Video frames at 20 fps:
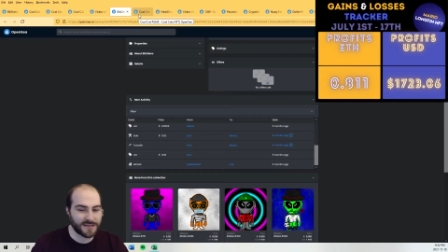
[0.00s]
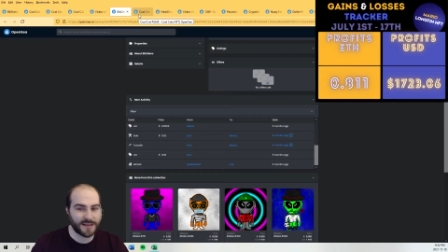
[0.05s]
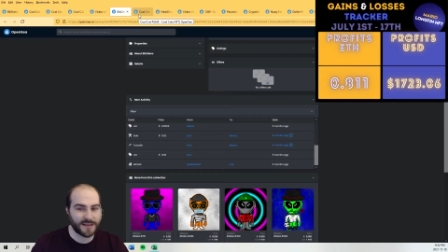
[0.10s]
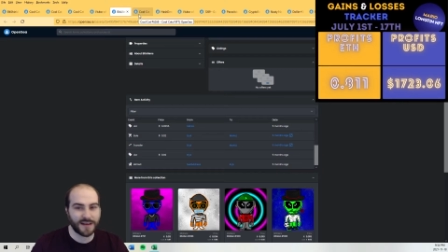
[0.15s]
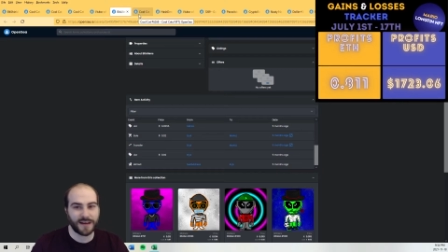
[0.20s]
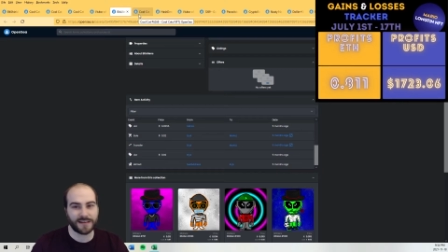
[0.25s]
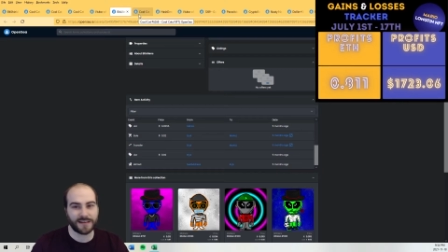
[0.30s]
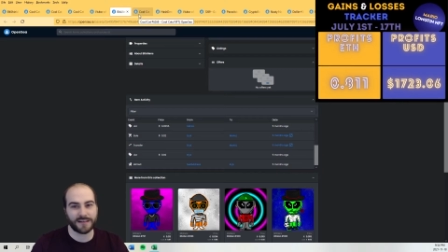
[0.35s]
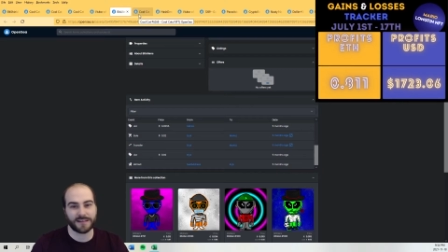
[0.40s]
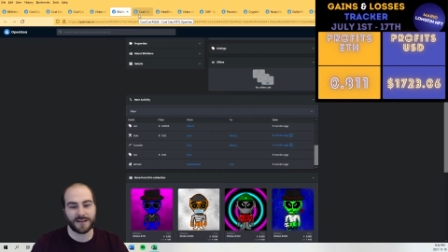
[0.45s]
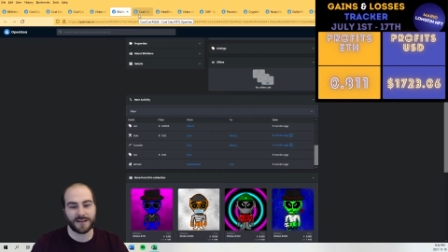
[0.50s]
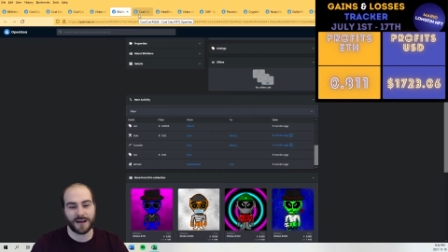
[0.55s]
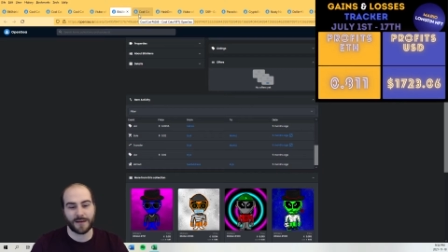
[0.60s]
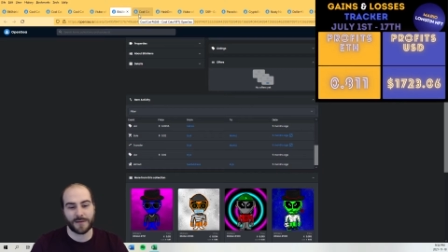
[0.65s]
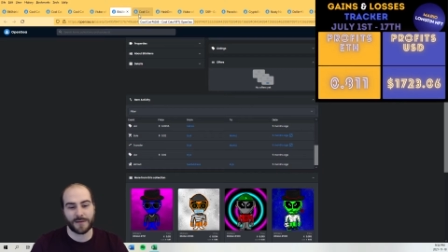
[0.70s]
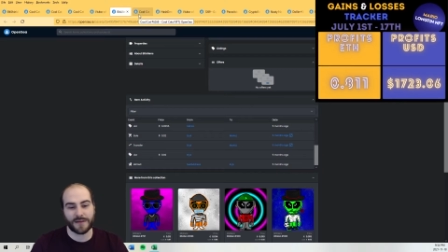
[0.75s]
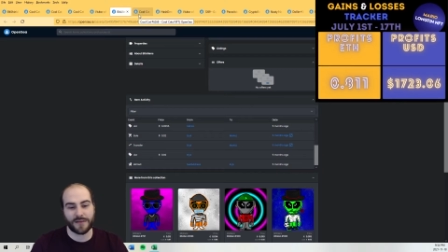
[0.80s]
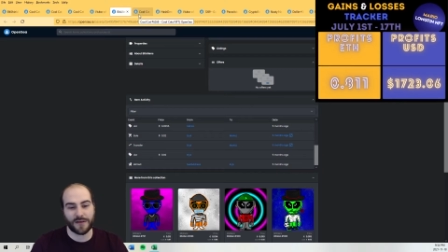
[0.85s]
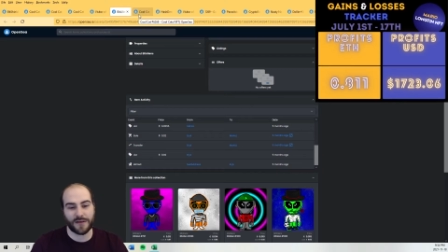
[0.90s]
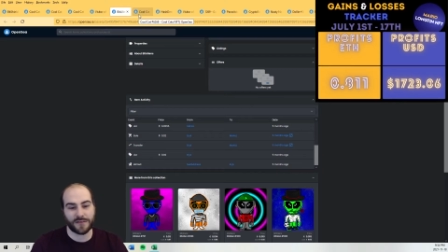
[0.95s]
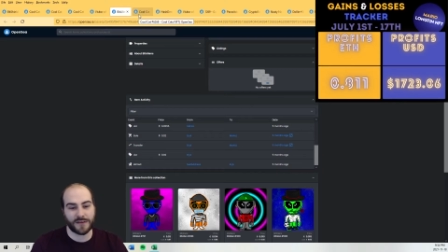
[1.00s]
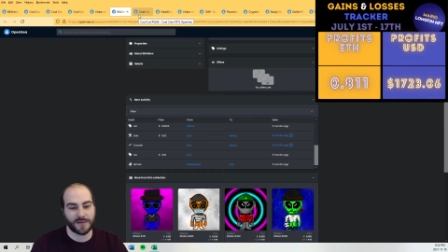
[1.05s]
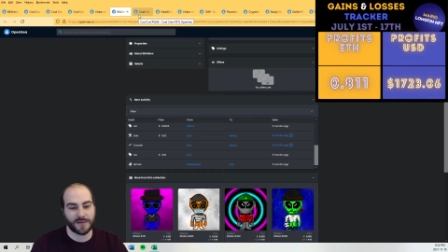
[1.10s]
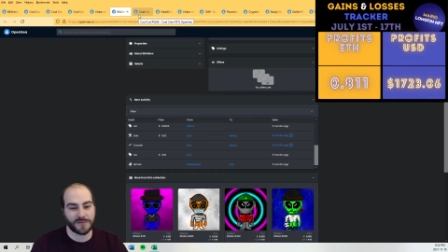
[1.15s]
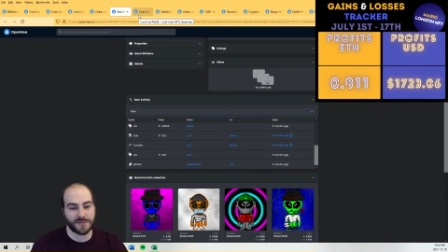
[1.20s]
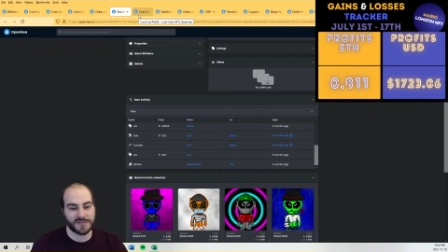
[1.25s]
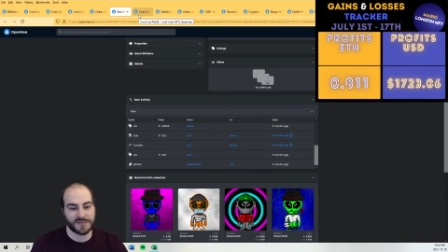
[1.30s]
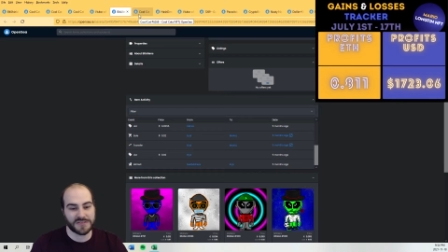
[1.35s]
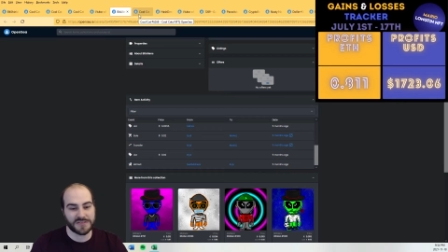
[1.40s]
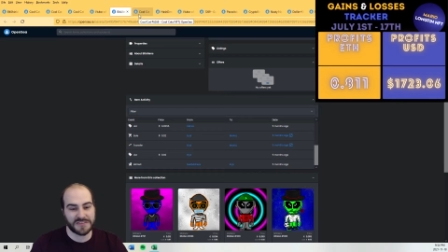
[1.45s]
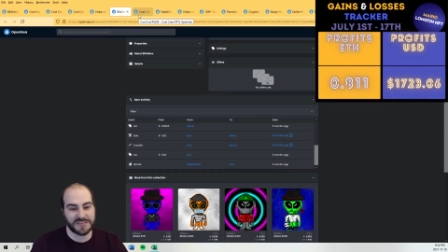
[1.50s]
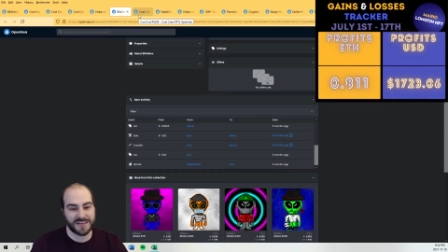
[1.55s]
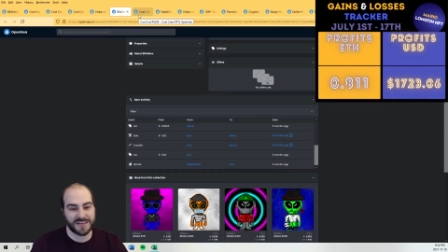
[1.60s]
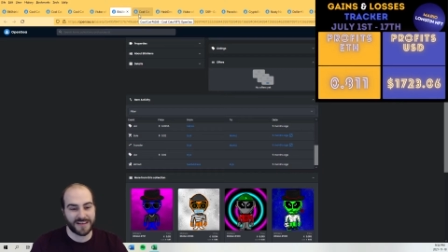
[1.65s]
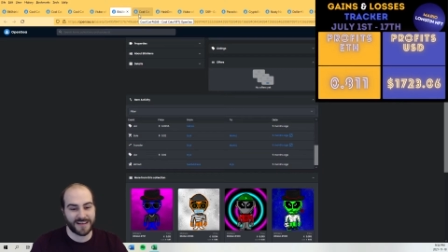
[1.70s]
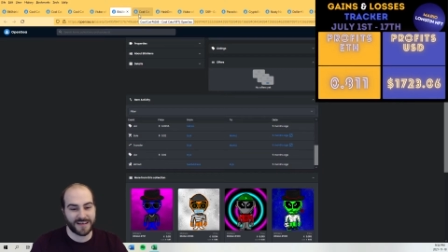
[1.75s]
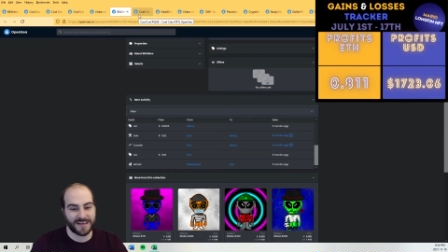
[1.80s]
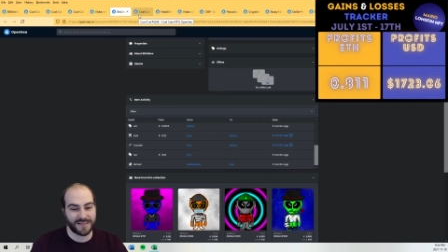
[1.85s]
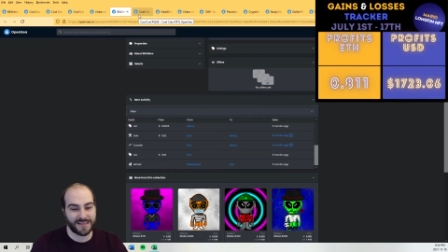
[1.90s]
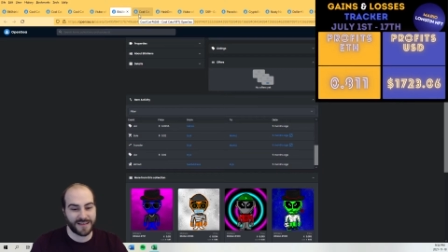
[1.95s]
At the time, I thought that was
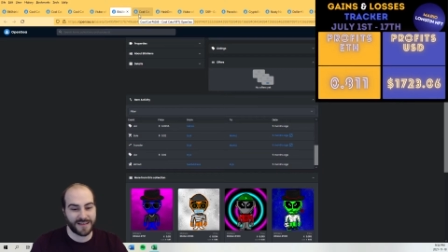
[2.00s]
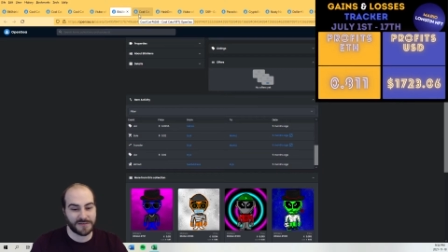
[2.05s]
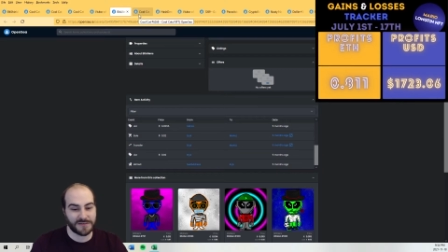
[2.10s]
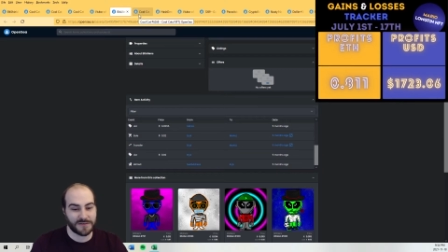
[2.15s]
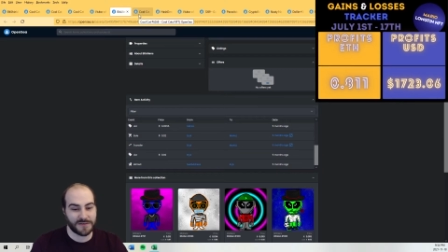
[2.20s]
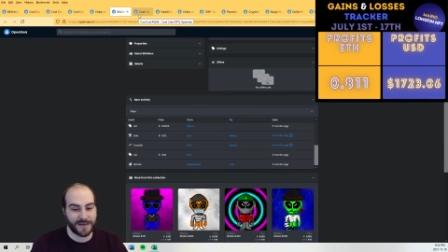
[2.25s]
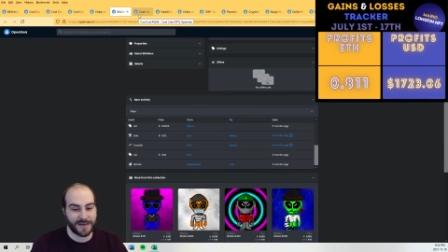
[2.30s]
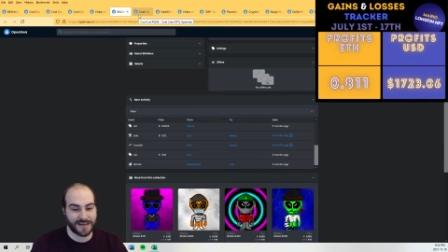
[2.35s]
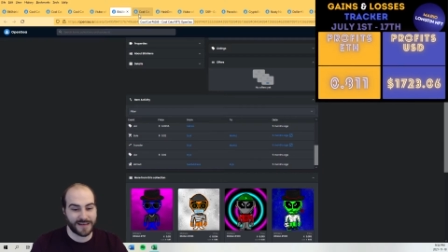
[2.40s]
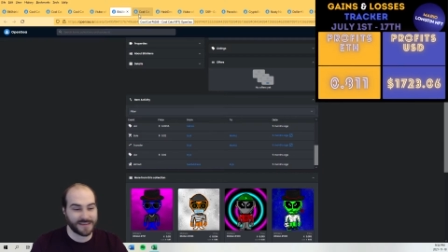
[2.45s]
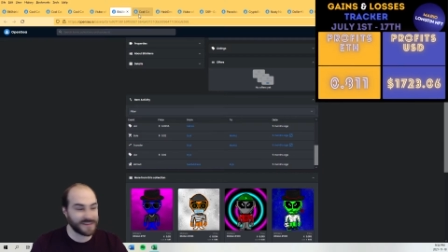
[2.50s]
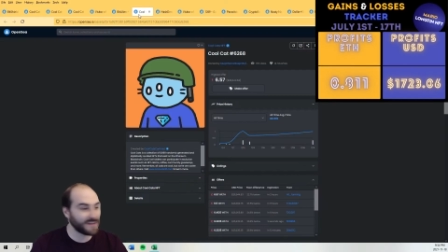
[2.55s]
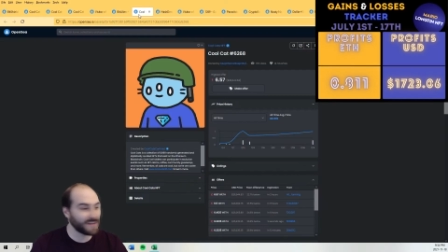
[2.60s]
amazing.